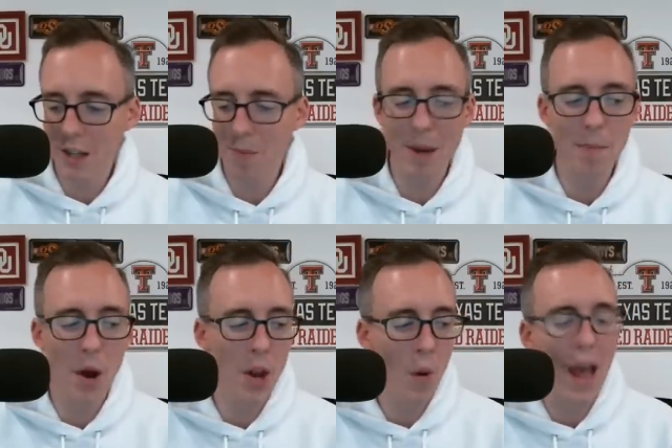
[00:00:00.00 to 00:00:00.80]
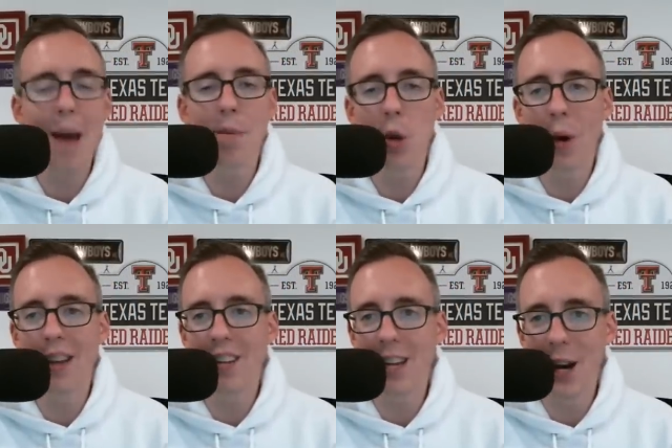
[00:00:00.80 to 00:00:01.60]
to Pete Mundo,
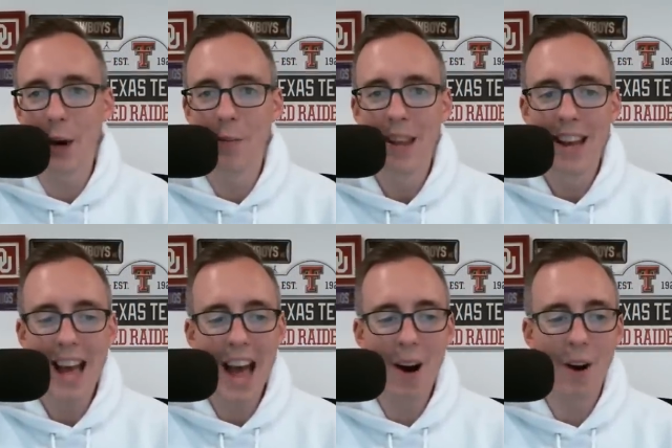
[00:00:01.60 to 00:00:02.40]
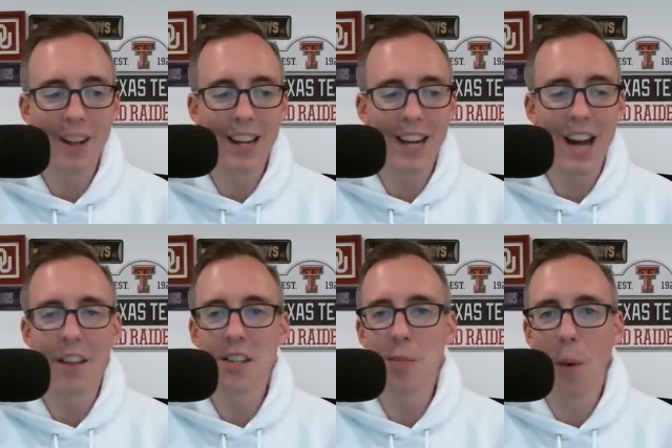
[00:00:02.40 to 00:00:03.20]
M-U-N-D-O, at
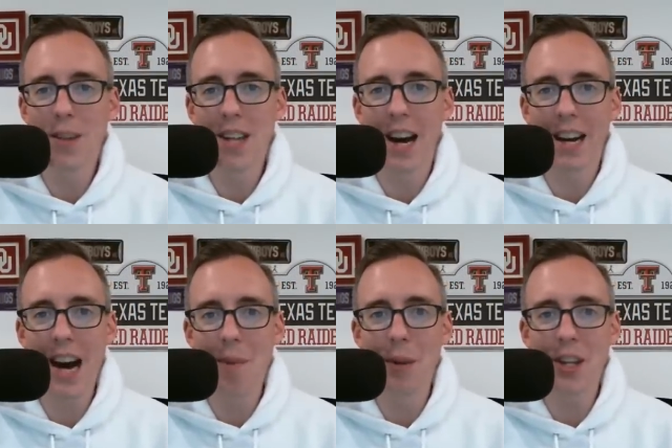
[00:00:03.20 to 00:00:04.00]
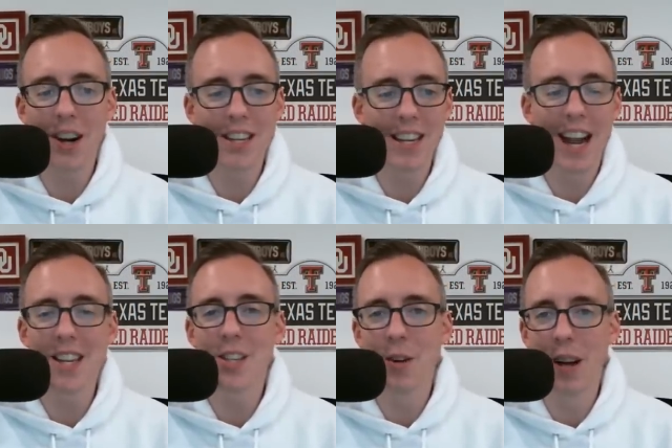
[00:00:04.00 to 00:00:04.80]
heartlandcollegesports.com. We'll talk to you guys
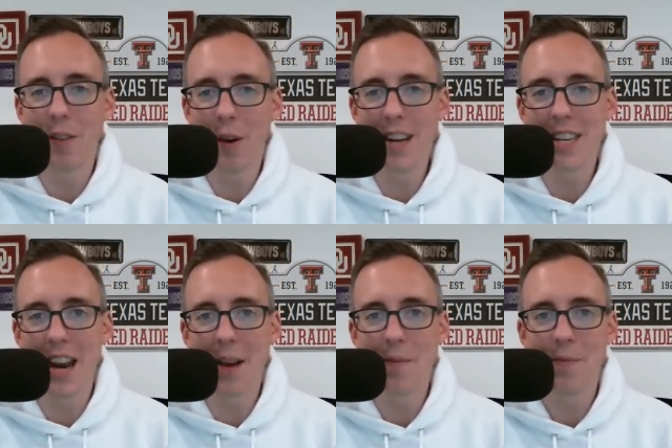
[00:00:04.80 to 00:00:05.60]
soon. Have a great day.